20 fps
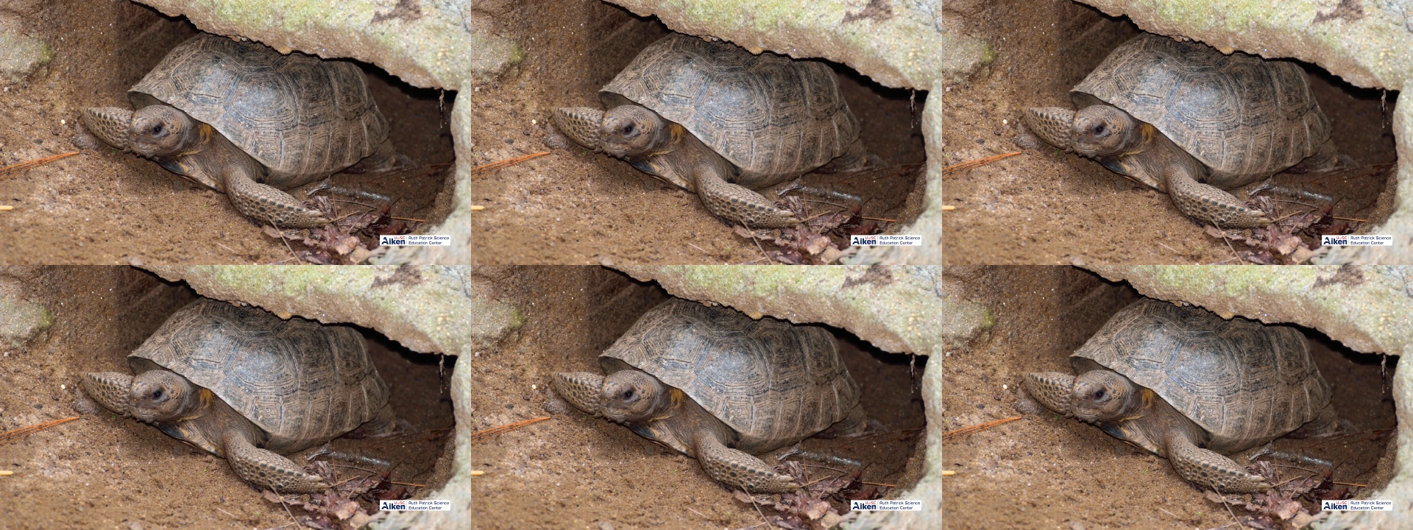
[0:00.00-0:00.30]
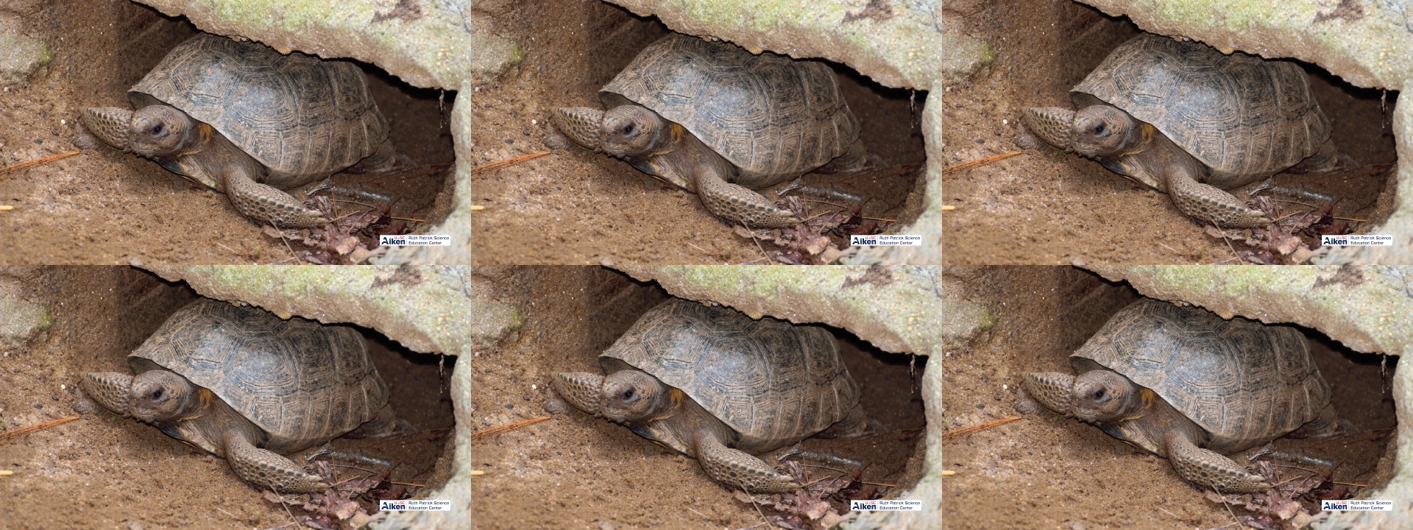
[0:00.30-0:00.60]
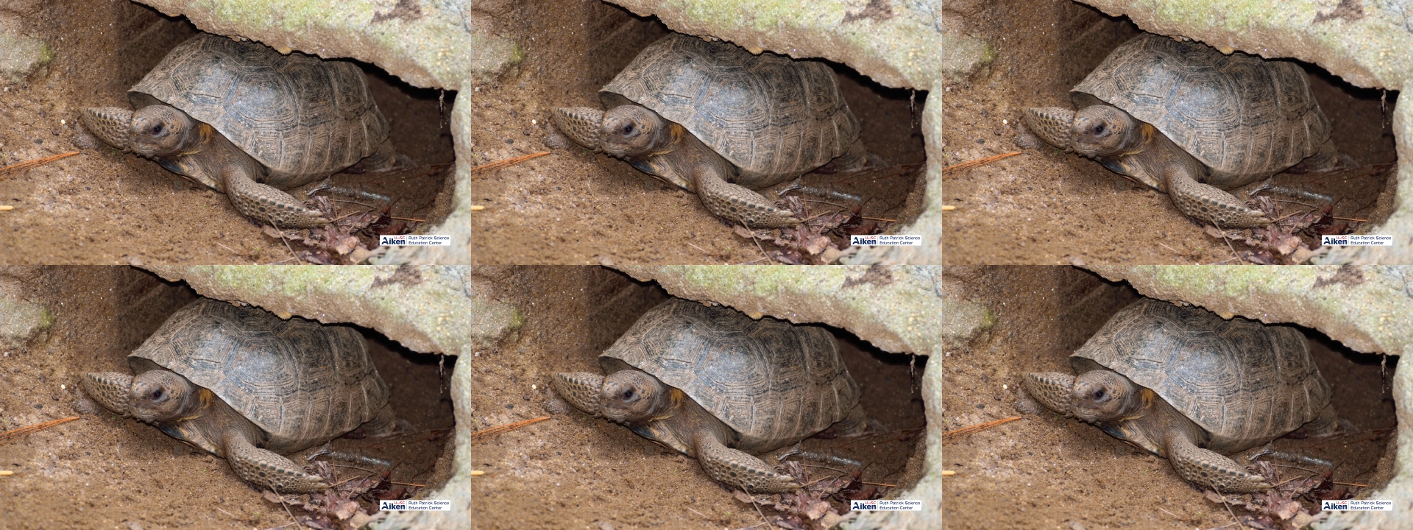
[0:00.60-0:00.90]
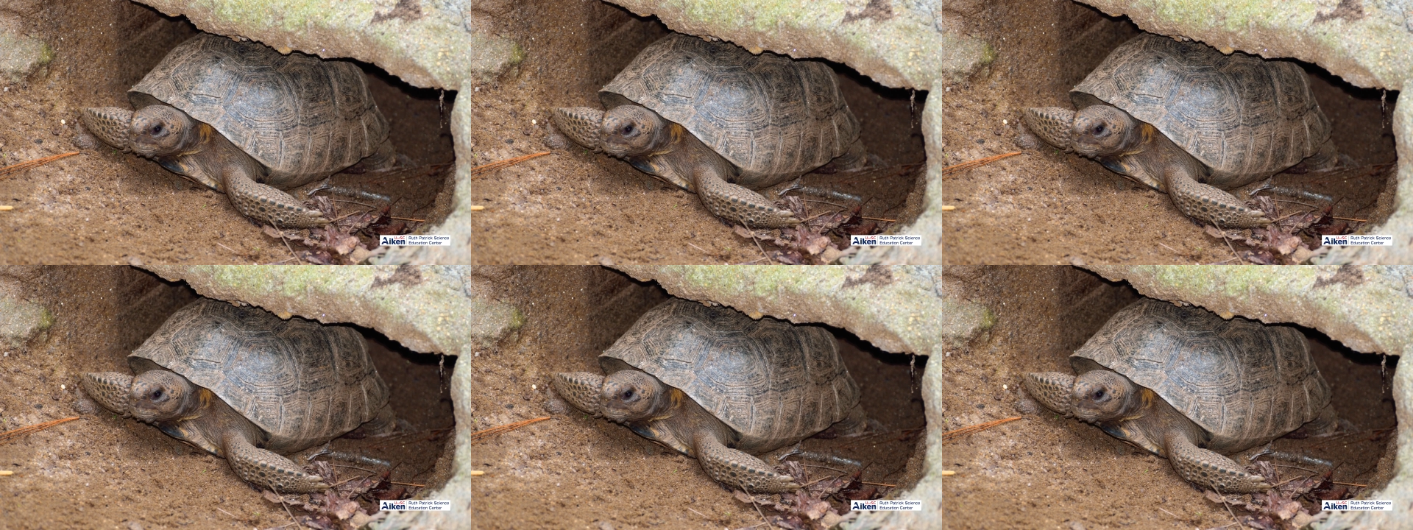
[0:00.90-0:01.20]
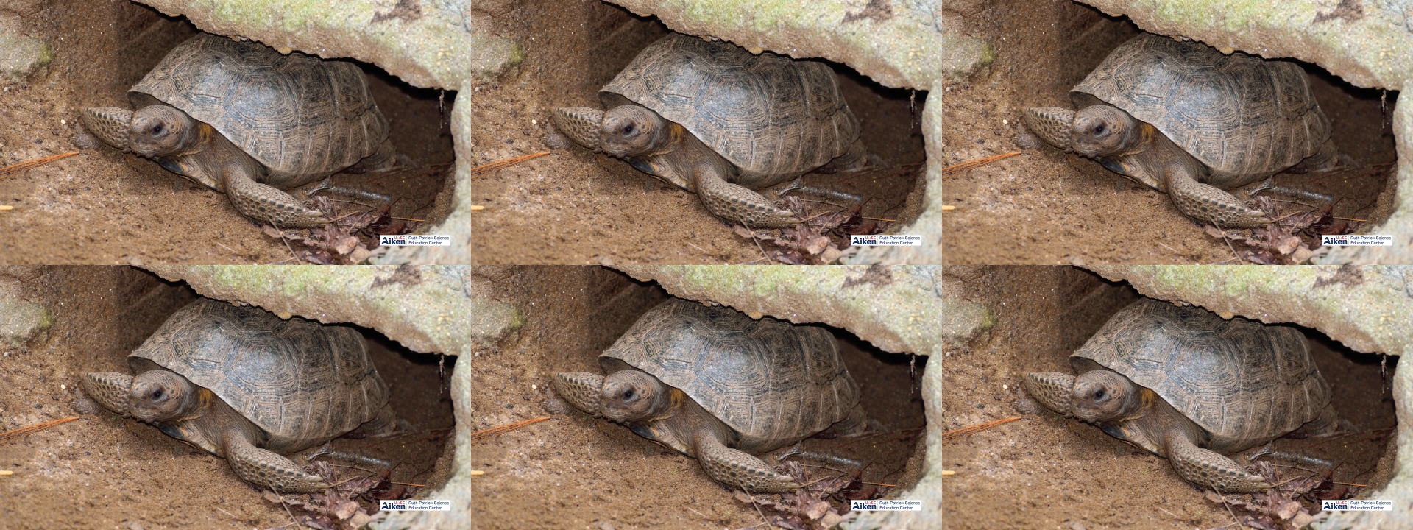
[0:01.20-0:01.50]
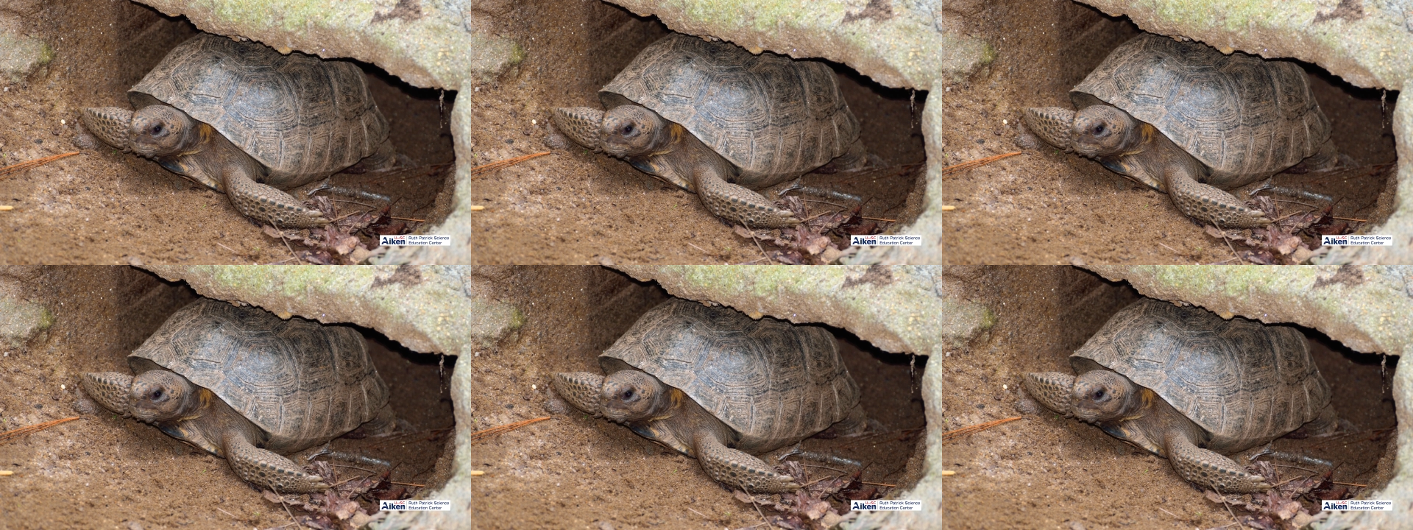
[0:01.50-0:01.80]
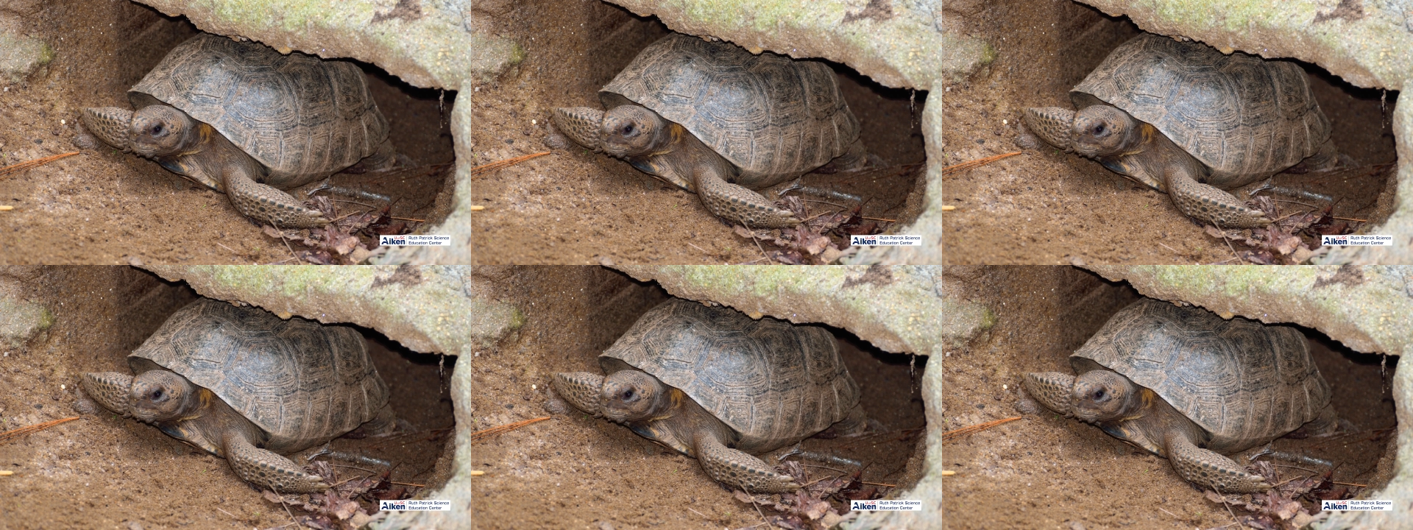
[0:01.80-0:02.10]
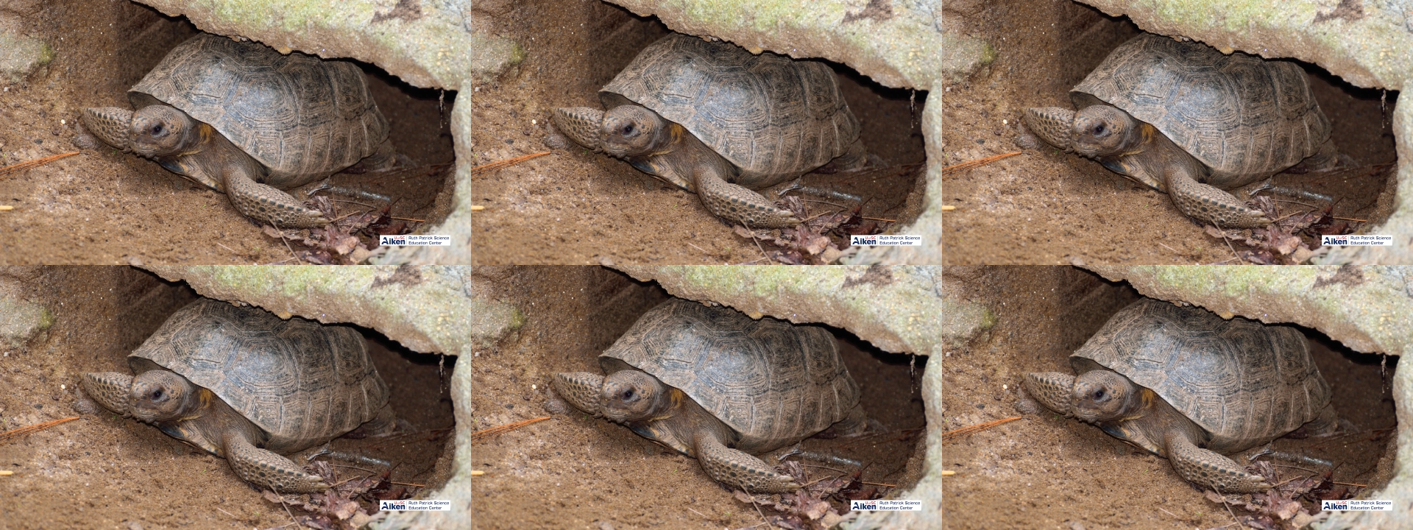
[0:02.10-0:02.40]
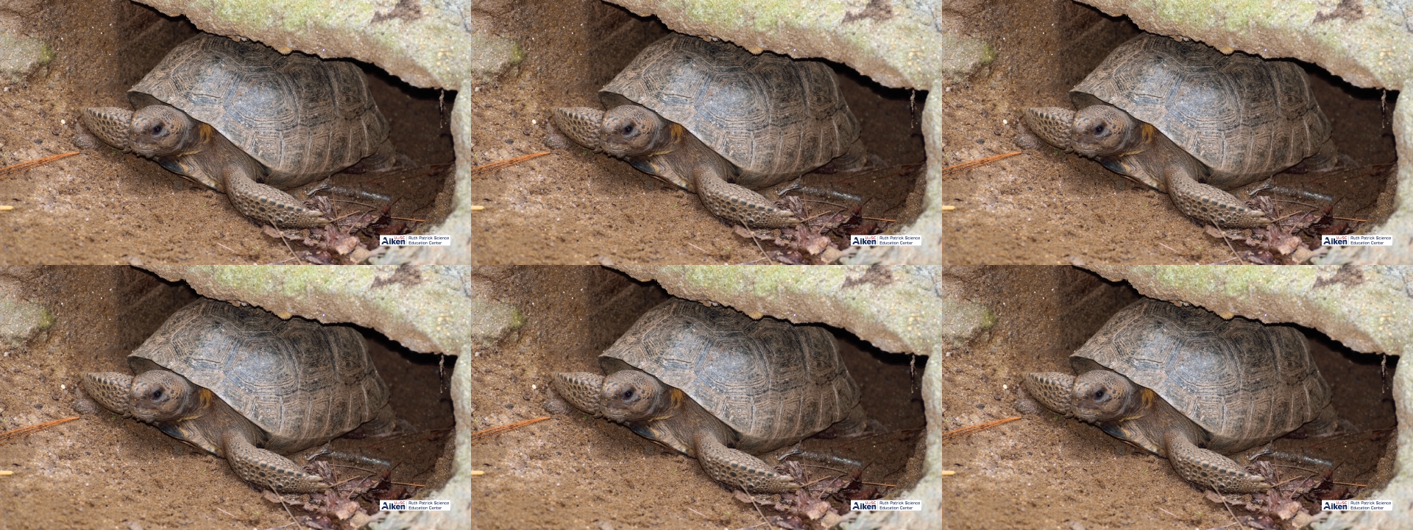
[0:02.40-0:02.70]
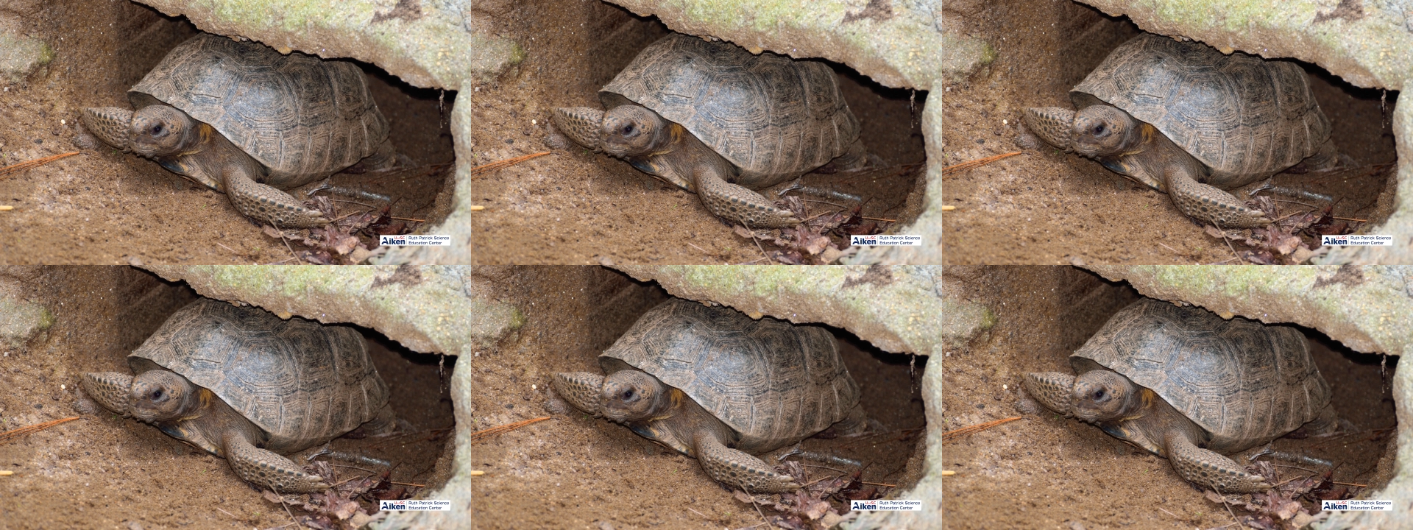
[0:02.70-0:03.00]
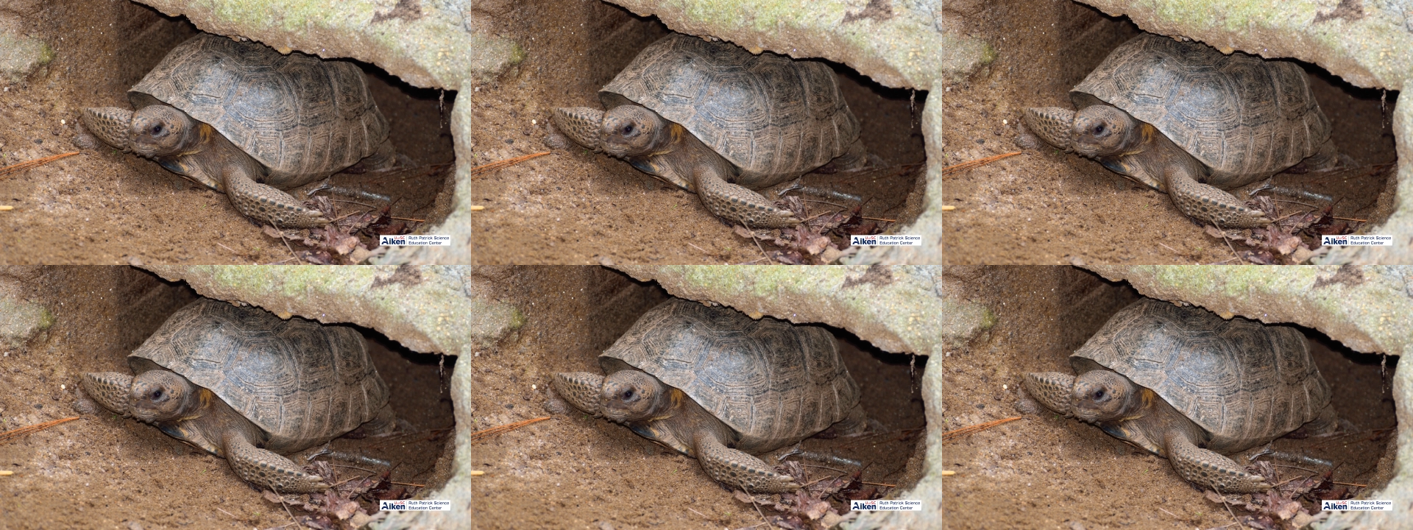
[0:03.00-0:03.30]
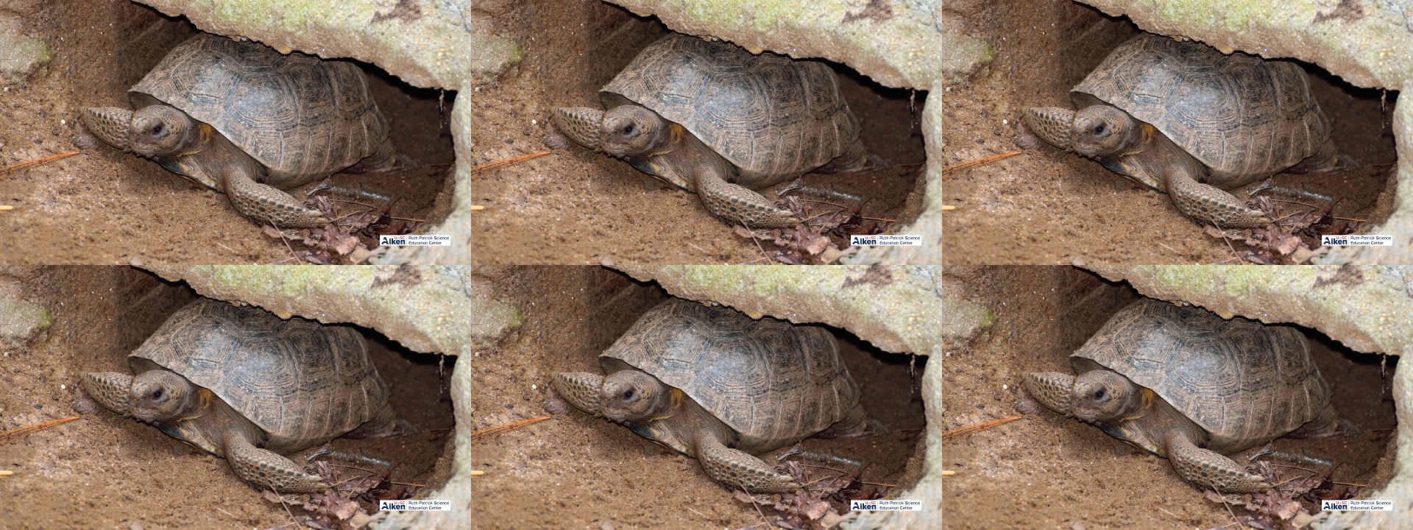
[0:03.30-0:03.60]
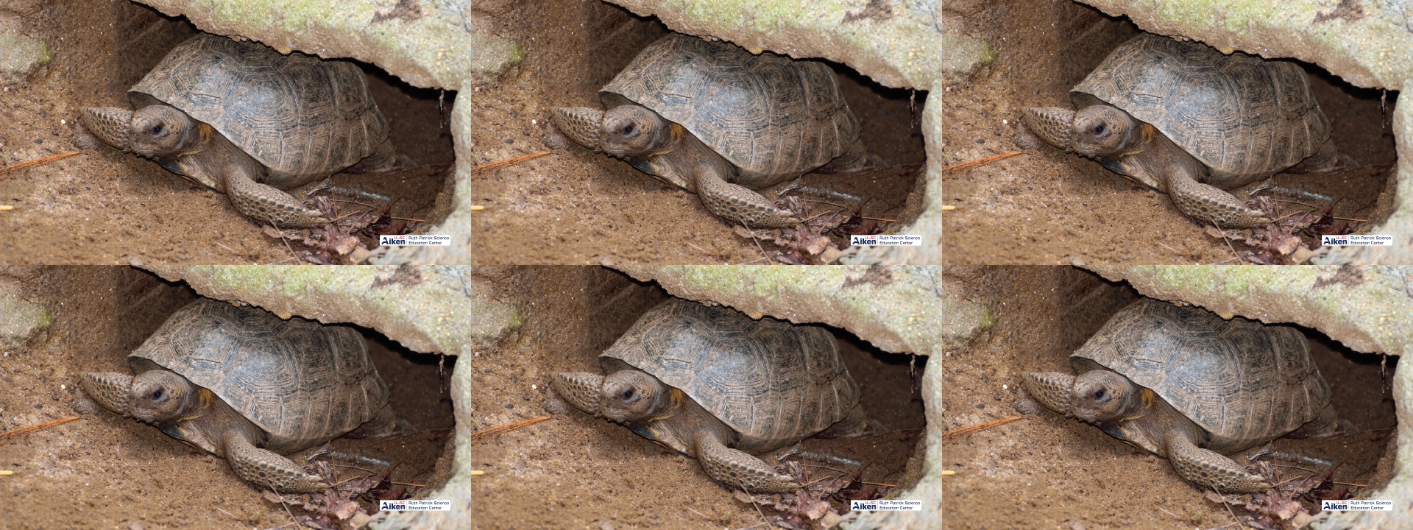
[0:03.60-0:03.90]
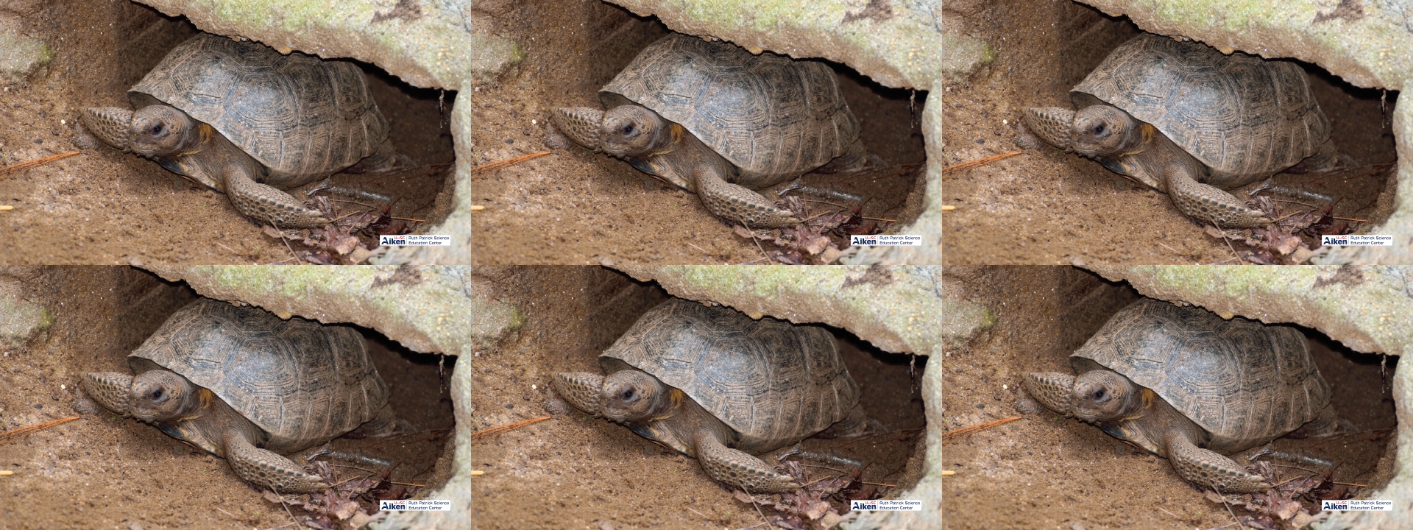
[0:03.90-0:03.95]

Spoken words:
(no speaker visible)